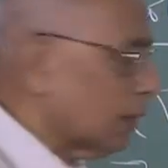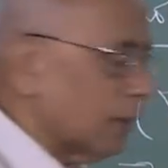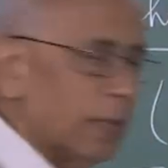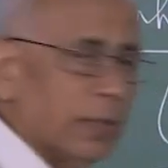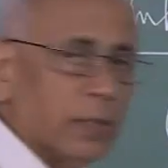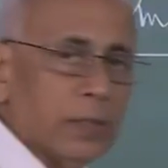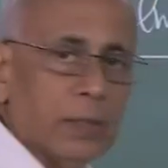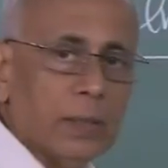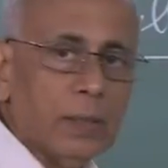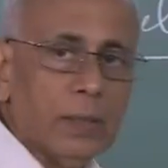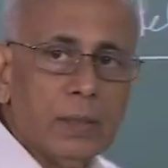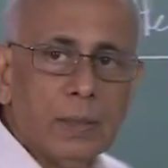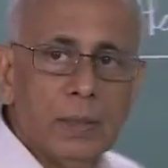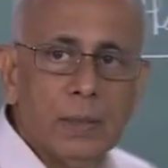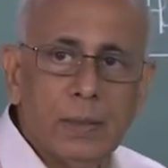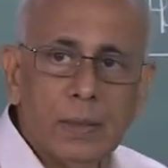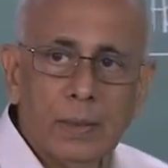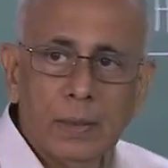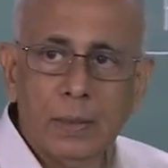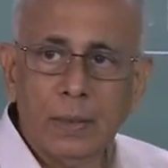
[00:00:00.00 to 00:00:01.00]
region
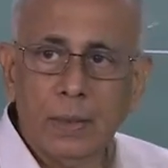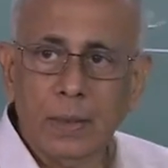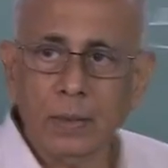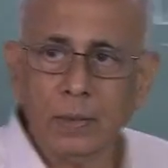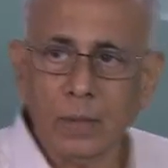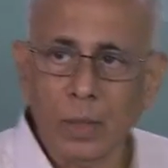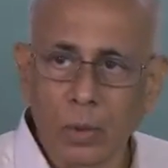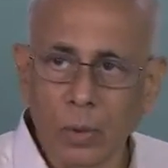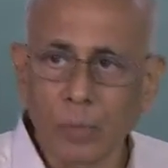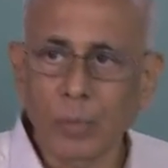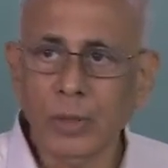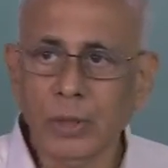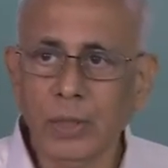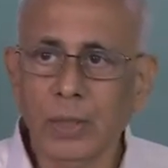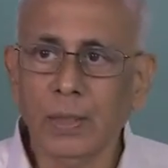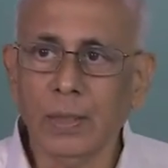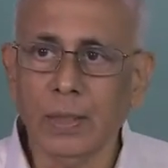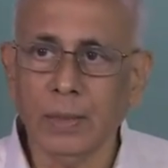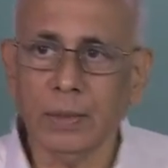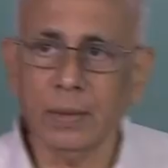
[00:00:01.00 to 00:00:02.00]
is a
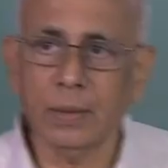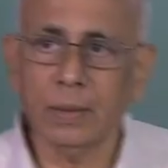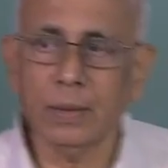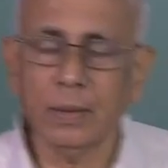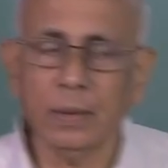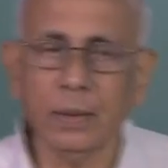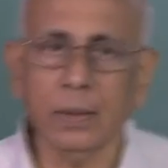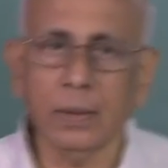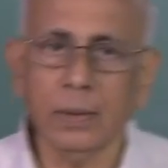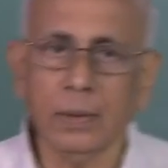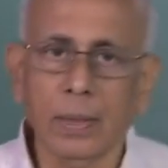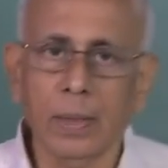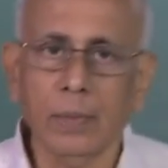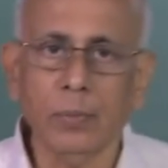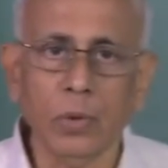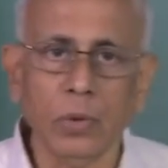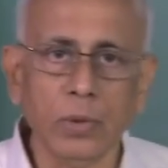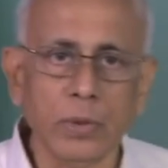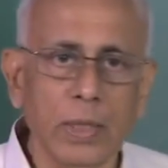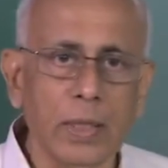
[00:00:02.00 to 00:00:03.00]
homogeneous uh,
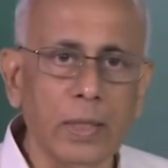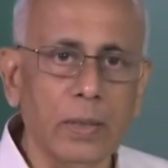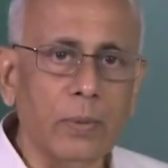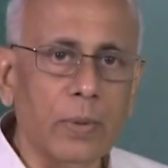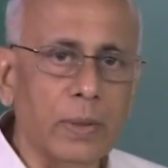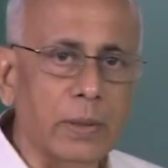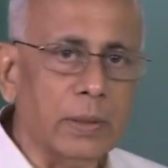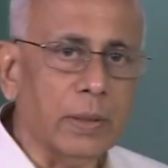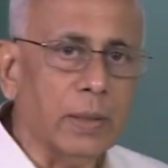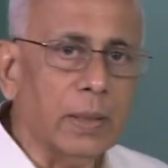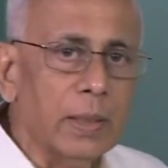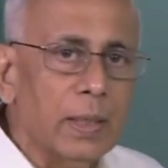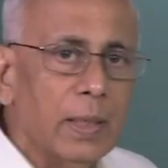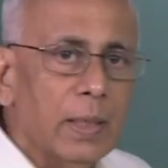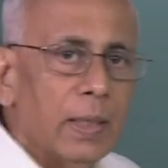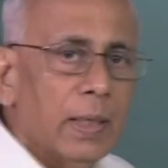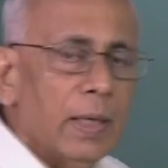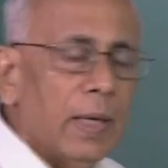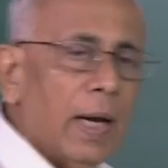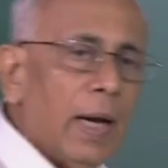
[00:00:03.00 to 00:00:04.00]
Helmholtz equation
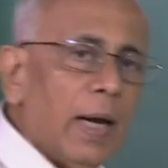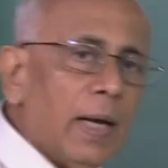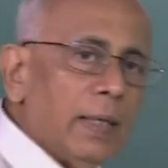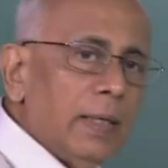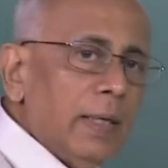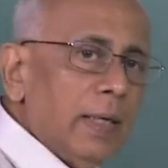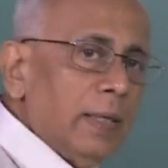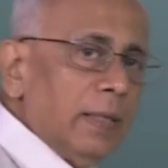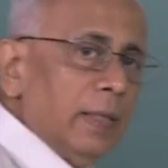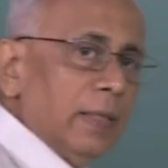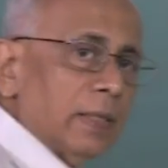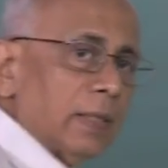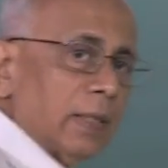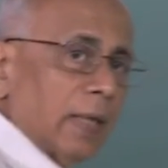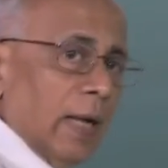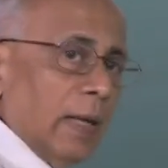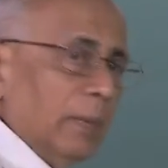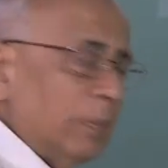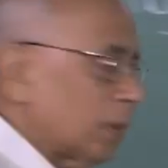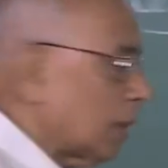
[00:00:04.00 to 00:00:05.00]
and it
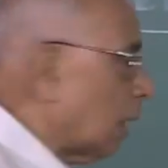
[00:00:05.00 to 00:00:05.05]
describes